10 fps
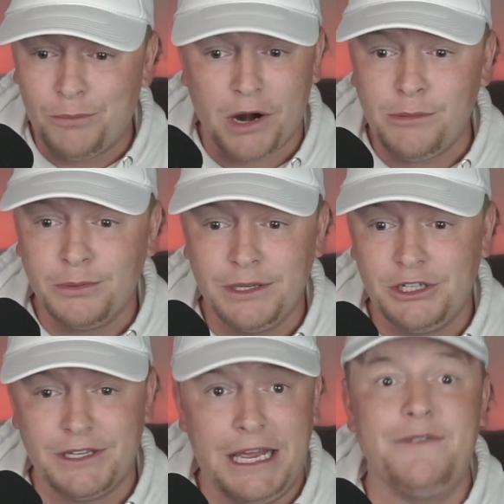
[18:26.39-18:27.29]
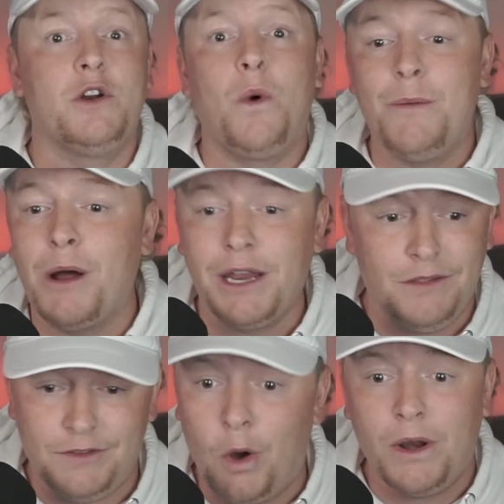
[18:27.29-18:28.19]
probably just giving away money
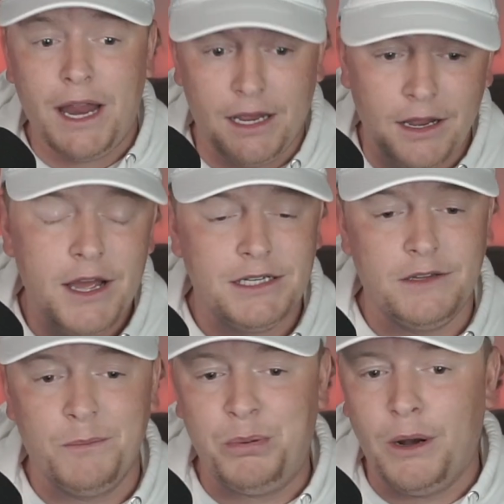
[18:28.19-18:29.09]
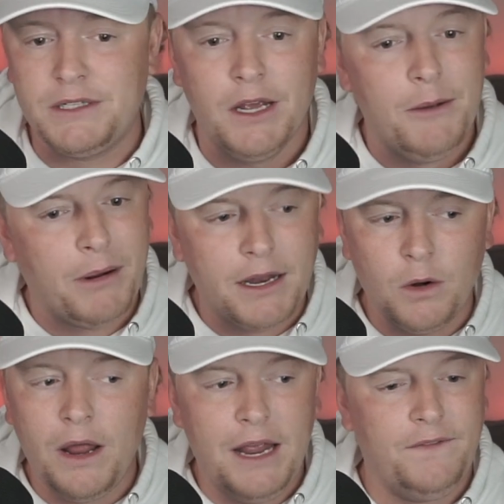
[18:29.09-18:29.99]
and donating to the books, but I
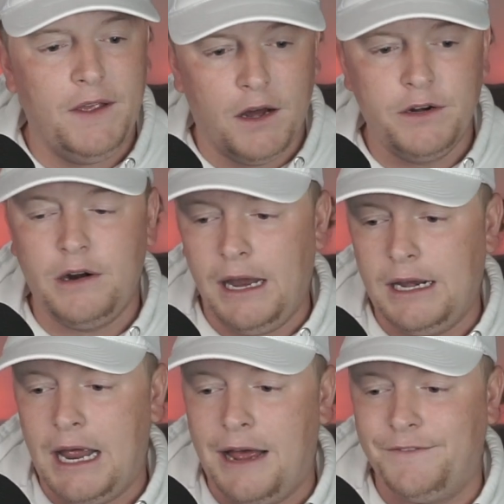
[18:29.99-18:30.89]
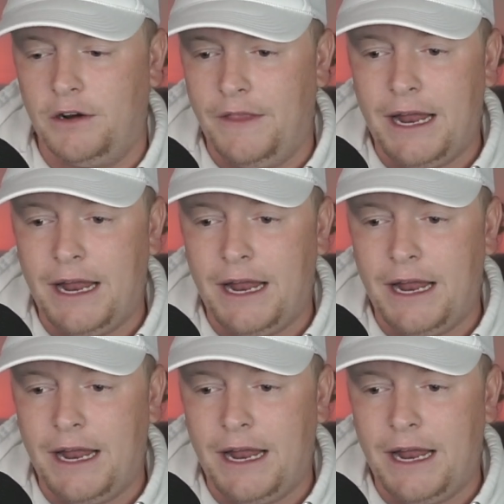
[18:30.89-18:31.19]
don't hate the under 8.5 here.